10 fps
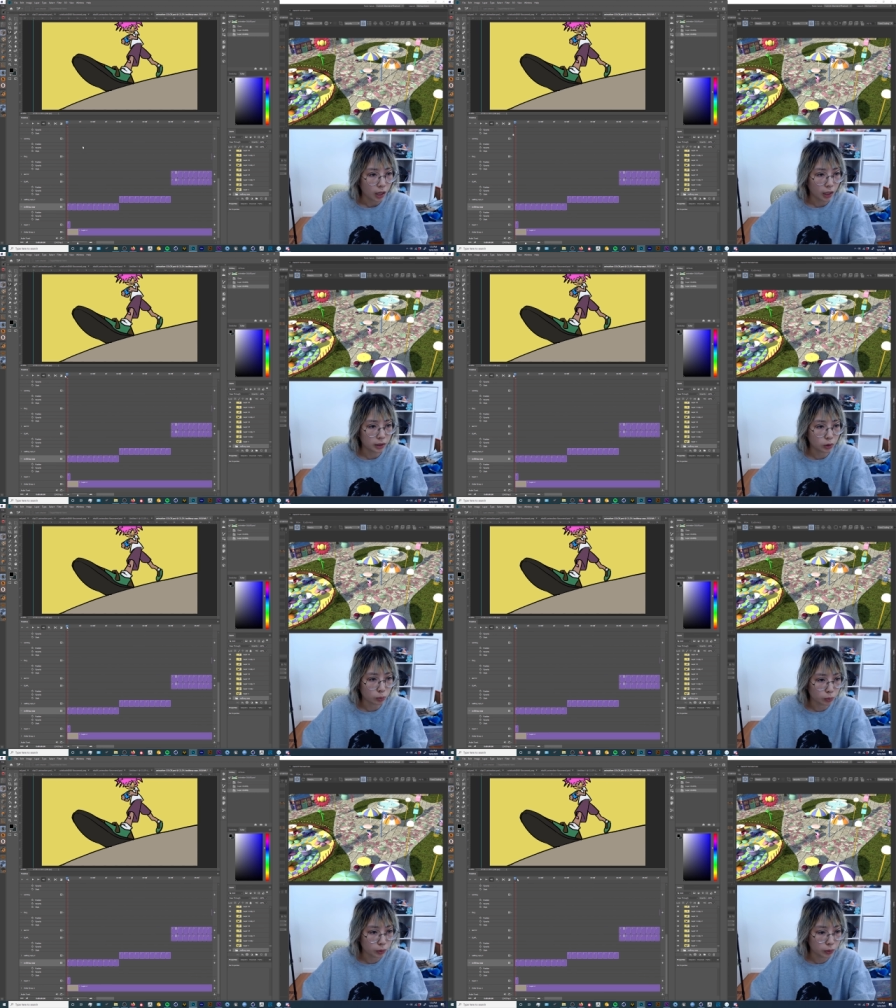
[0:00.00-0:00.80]
I
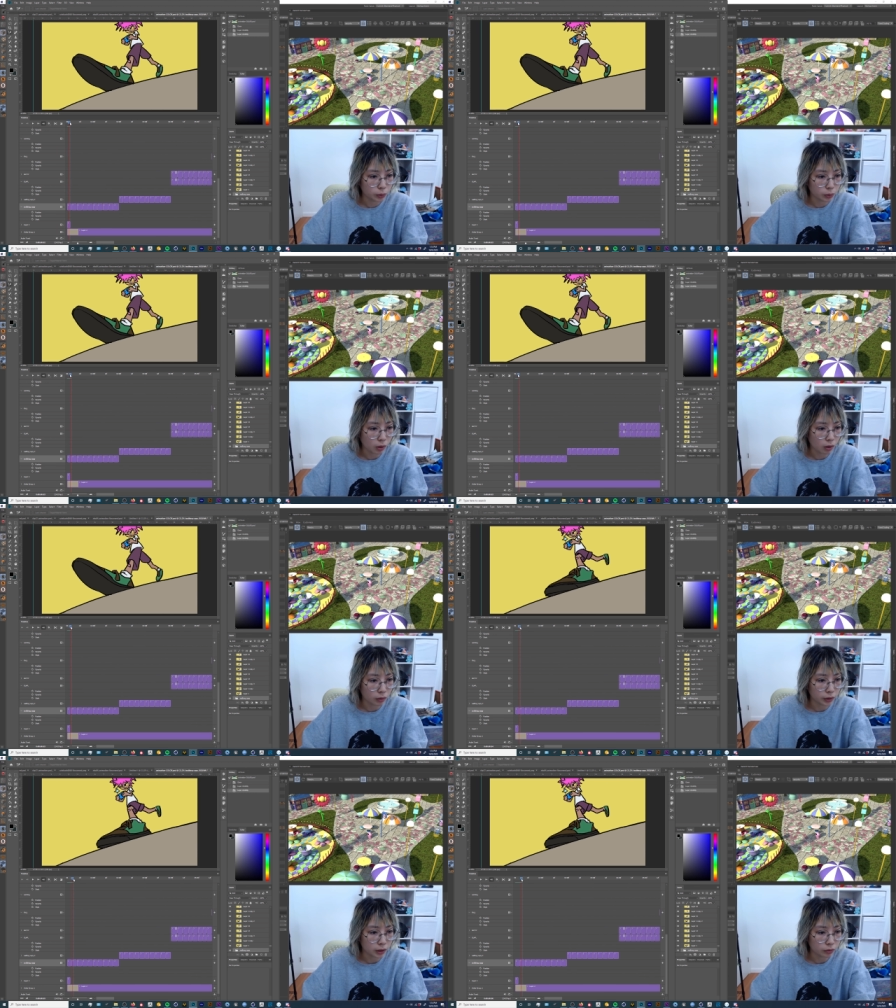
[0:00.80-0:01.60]
drew
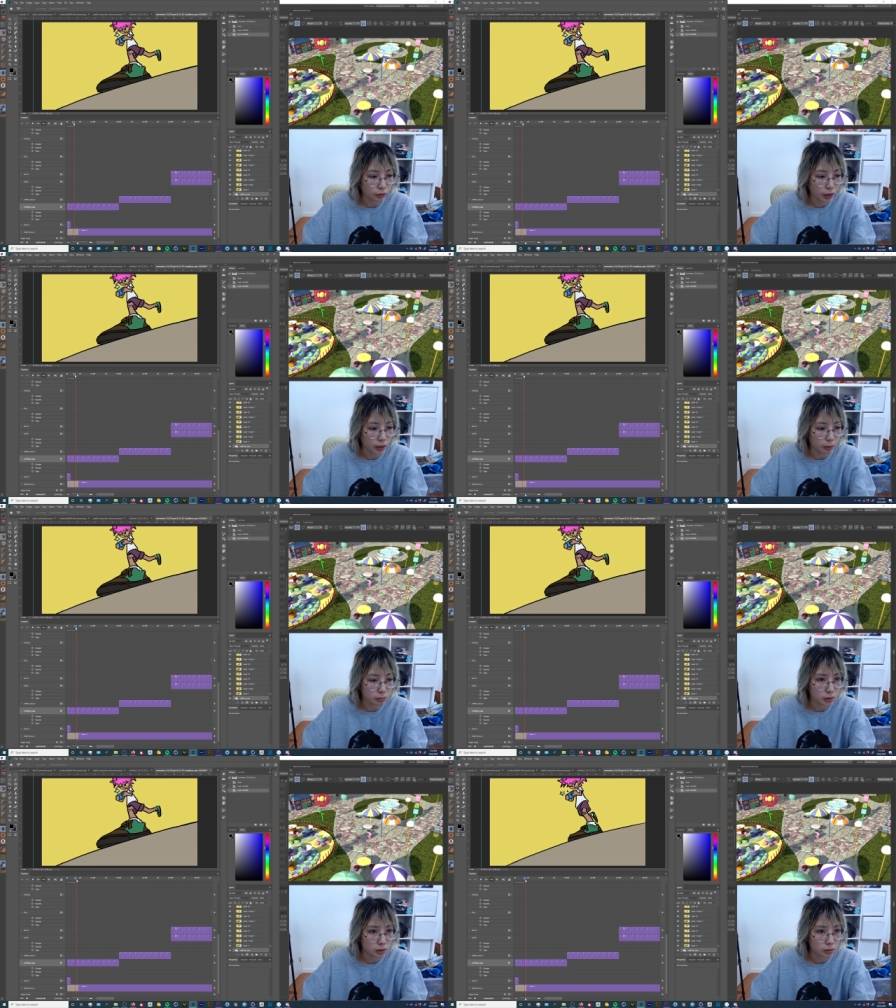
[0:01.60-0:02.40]
all these
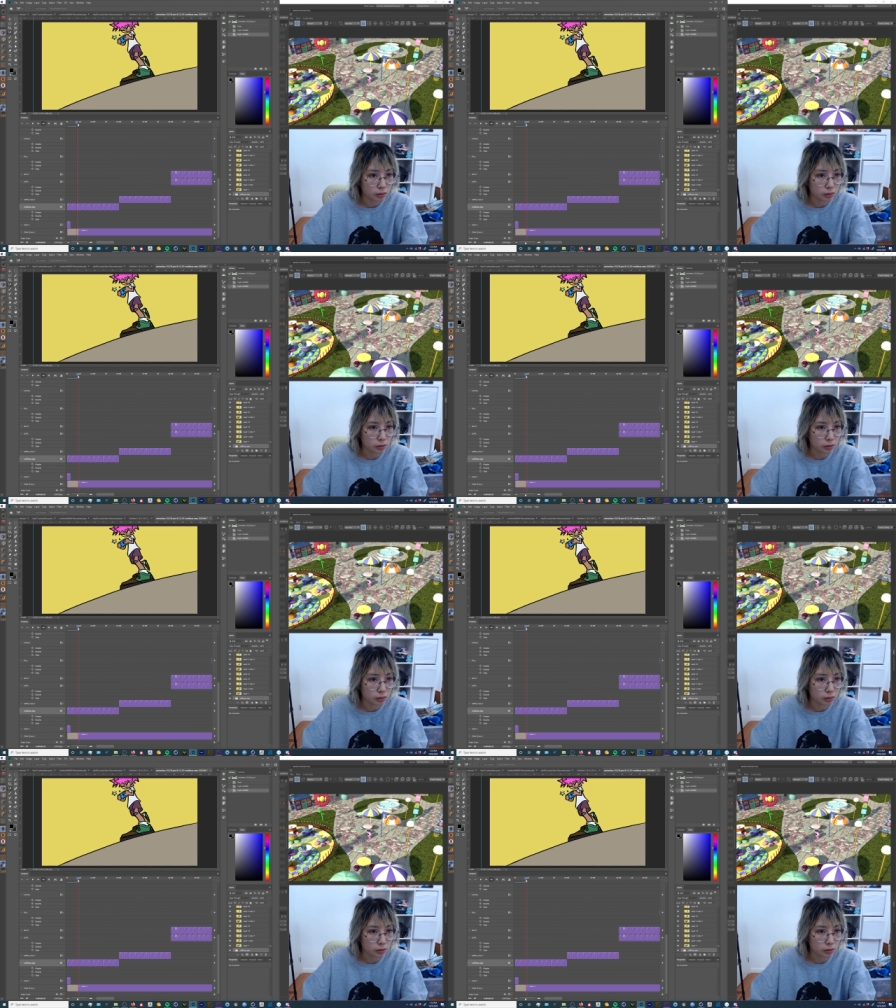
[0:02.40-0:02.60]
frames,